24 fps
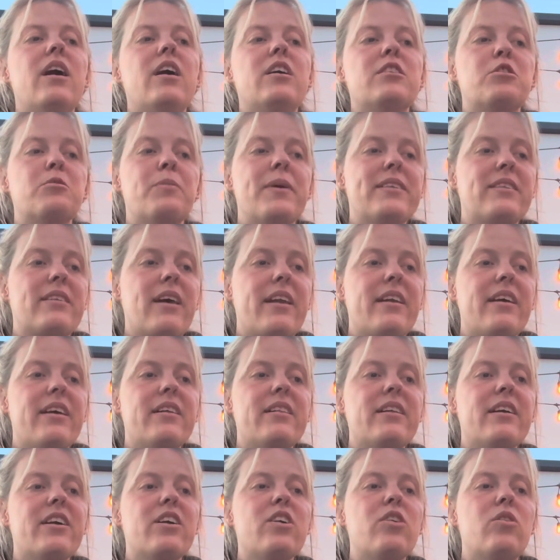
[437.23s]
So by setting
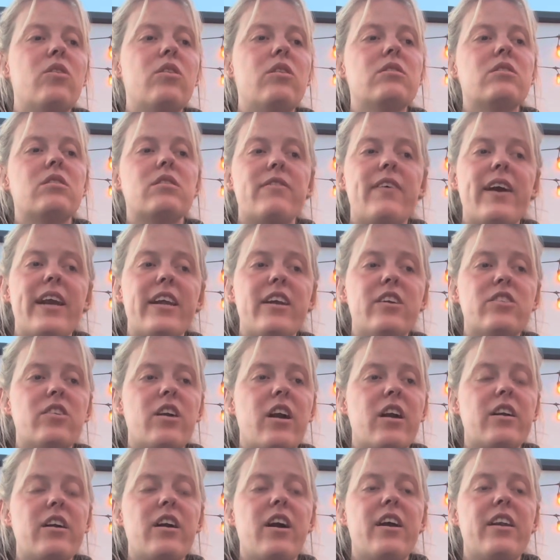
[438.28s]
clear goals, defining your
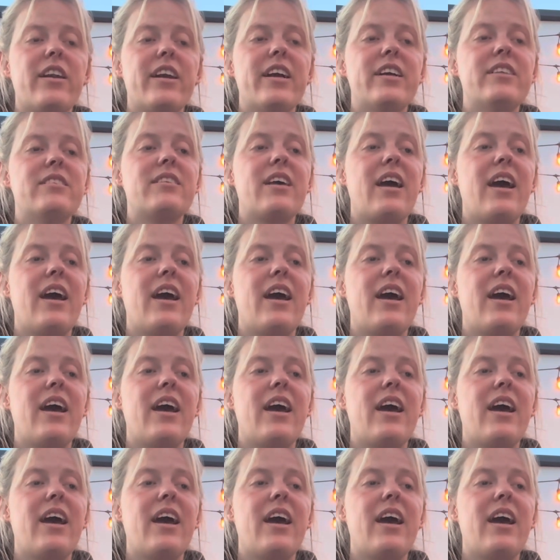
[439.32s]
target audience,